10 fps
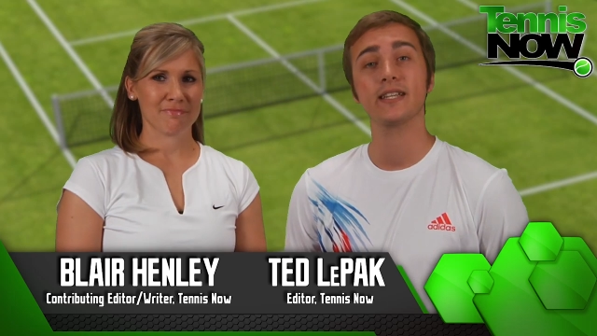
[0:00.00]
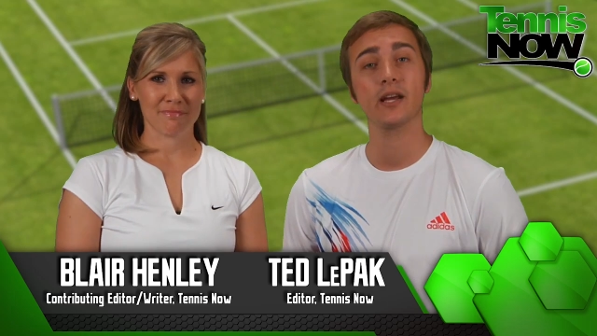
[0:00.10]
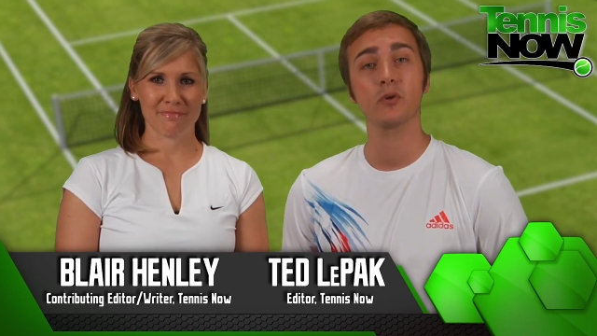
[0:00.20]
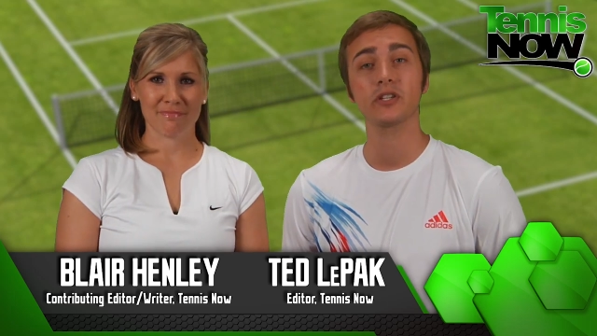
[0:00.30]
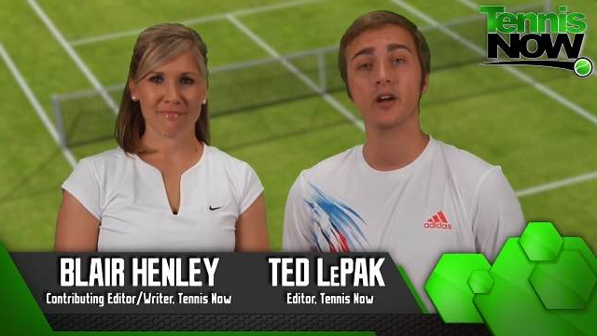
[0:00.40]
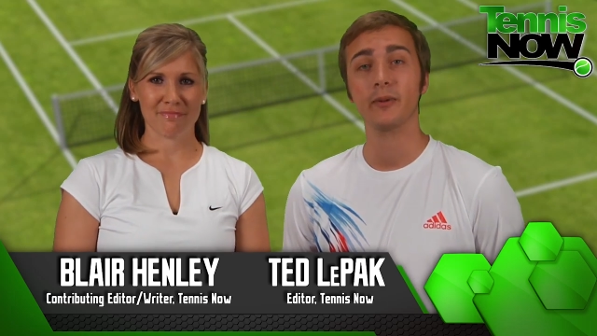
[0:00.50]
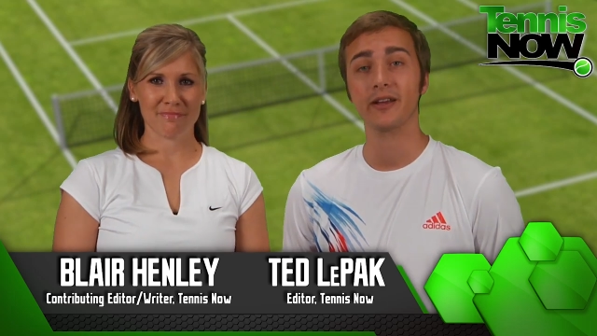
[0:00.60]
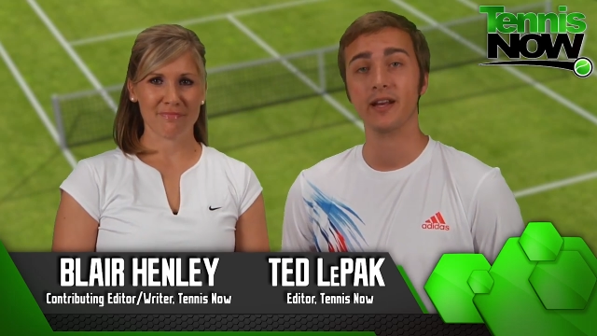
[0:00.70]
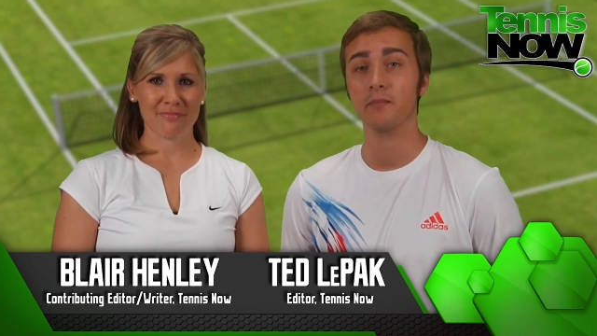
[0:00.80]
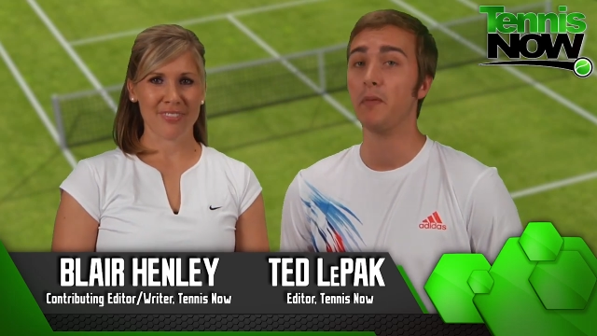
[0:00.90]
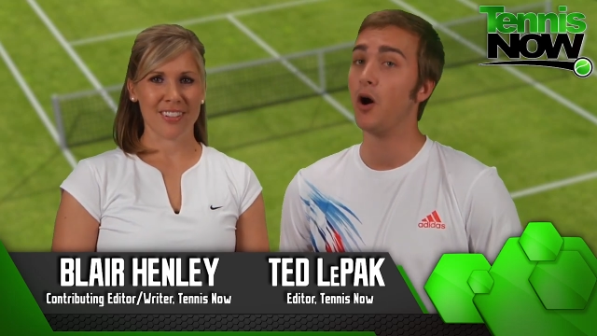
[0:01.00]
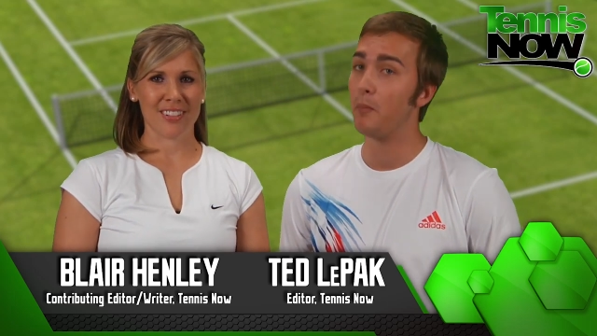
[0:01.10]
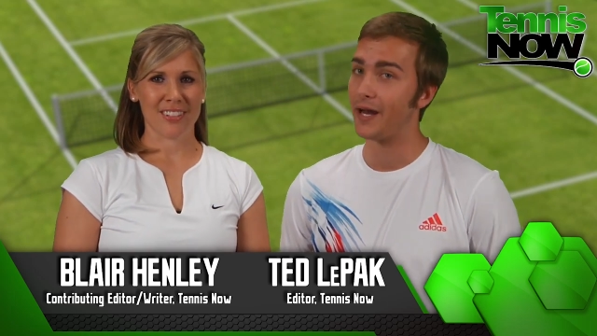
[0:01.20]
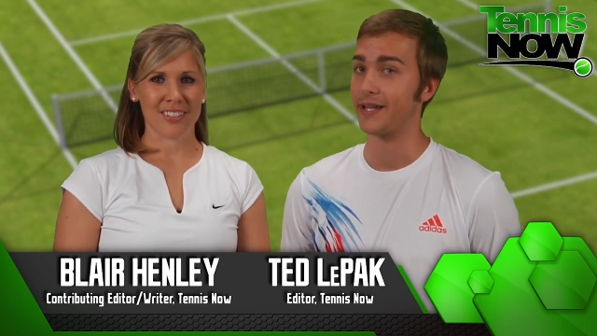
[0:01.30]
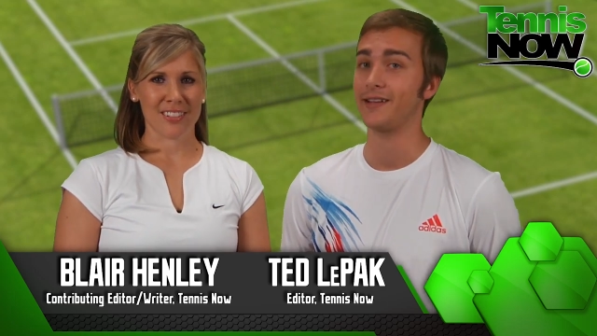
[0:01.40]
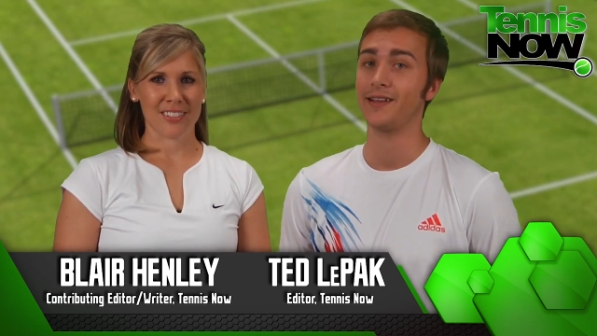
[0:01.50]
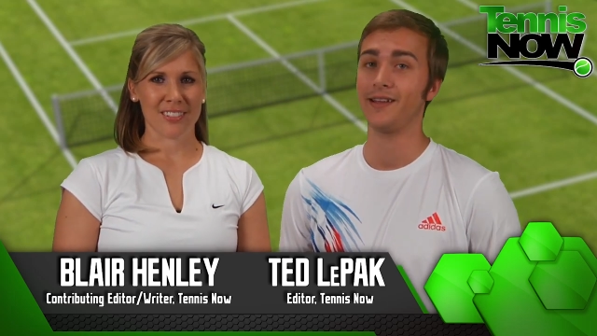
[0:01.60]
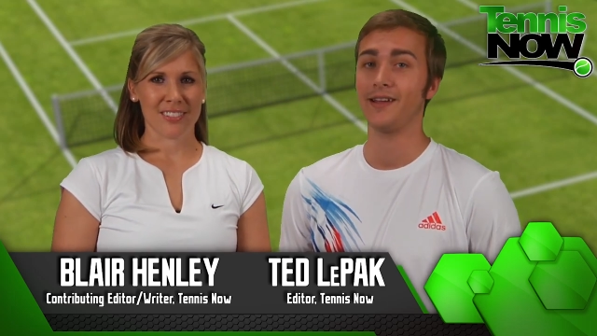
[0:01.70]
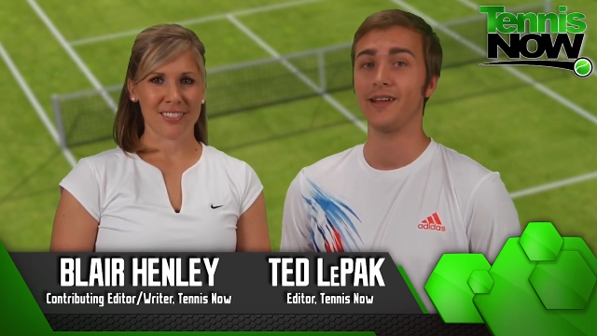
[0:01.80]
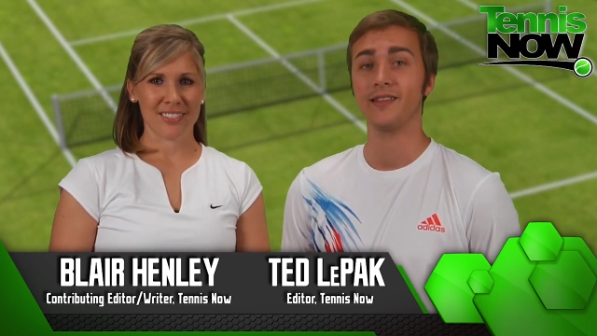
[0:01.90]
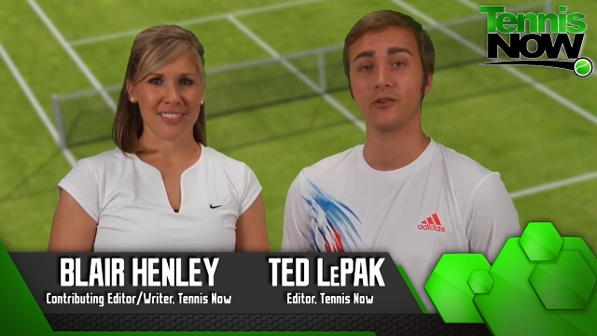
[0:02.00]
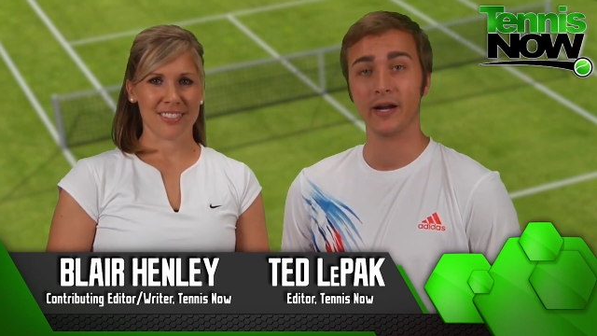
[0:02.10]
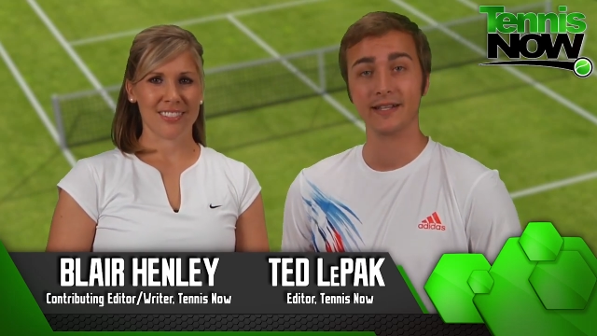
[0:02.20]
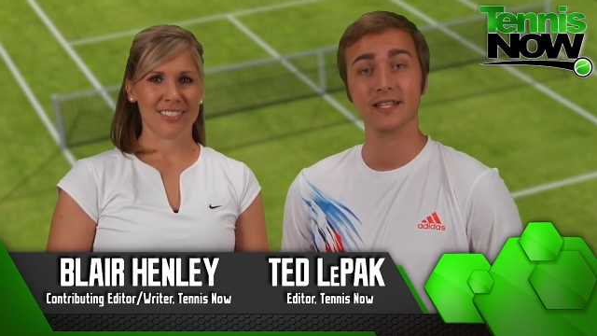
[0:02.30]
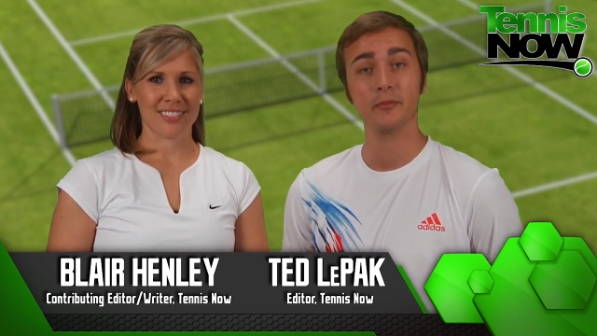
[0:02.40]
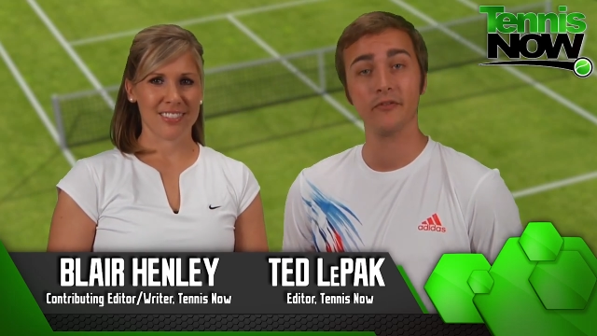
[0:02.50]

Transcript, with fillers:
Speaker 1: today we're talking about getting more money in the Grand Slam